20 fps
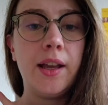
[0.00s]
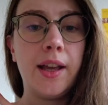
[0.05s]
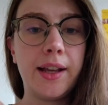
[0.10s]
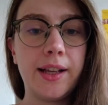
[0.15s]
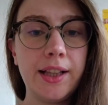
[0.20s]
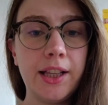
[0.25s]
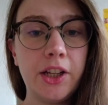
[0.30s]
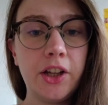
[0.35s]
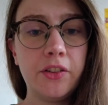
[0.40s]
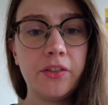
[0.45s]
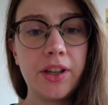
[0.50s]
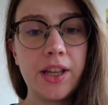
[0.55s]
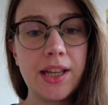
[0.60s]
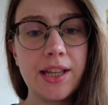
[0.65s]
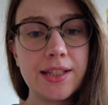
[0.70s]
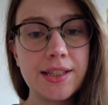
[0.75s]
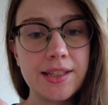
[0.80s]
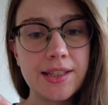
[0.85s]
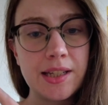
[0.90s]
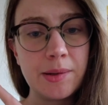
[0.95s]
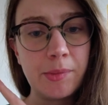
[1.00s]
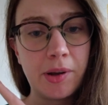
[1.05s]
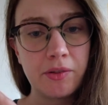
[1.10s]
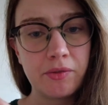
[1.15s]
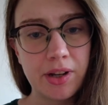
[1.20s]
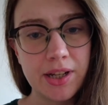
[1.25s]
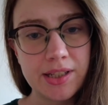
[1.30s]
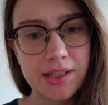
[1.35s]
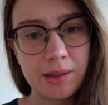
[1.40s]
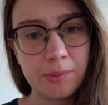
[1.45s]
And click over here to see my
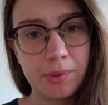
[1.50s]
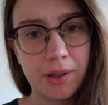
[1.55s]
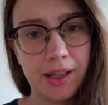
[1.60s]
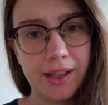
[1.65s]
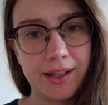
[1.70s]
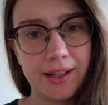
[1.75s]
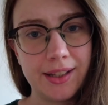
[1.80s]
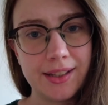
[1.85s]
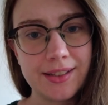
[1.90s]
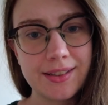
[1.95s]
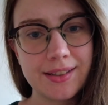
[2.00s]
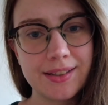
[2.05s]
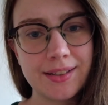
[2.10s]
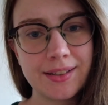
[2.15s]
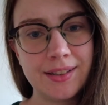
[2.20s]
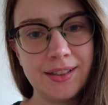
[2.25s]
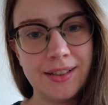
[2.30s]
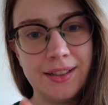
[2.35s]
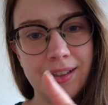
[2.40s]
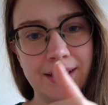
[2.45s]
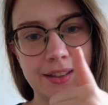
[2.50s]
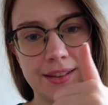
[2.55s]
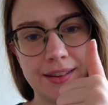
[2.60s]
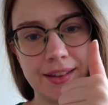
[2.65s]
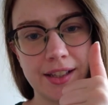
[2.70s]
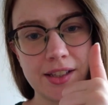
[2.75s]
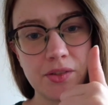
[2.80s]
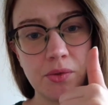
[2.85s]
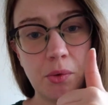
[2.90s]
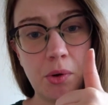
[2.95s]
racing playlist.
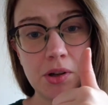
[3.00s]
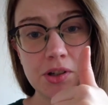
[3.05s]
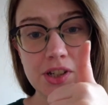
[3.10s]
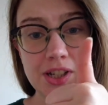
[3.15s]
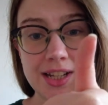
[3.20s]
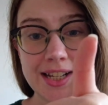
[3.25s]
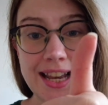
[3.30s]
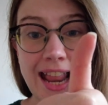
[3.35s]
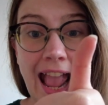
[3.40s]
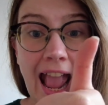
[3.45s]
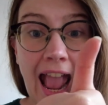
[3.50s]
Thanks for watching.